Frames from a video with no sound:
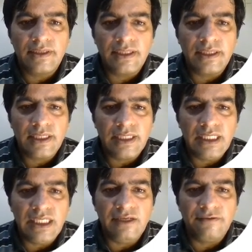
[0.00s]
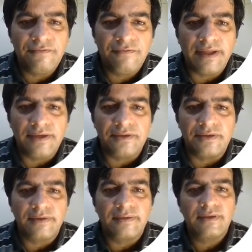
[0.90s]
Then
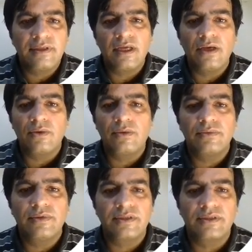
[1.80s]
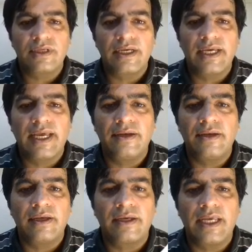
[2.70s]
efend. No, this is again
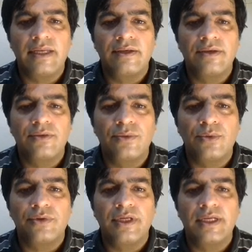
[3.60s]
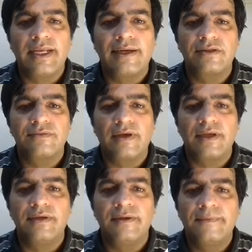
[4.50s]
not an English
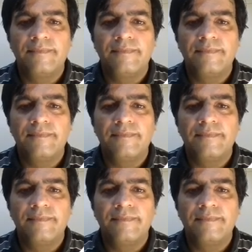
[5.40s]
word.